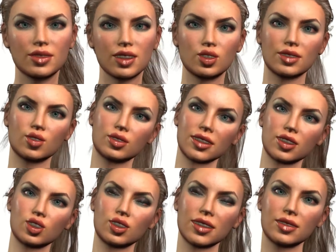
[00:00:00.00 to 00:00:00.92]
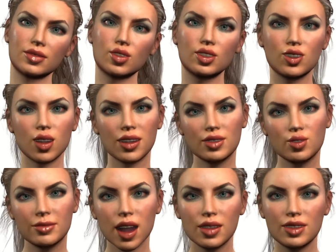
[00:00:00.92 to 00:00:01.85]
and a technician for
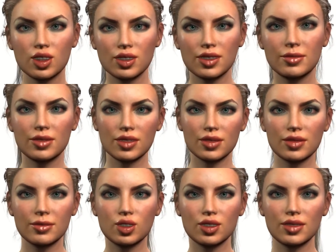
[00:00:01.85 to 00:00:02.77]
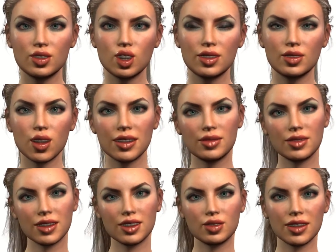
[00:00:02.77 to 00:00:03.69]
example wires a connector with a T five
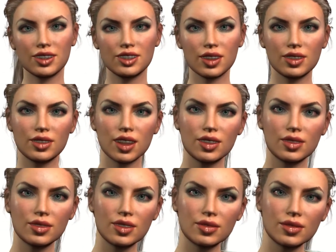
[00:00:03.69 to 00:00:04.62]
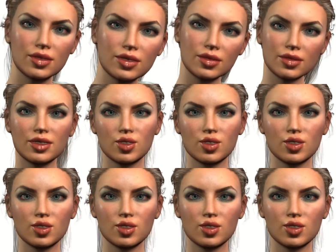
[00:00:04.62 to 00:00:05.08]
sixty-eight A,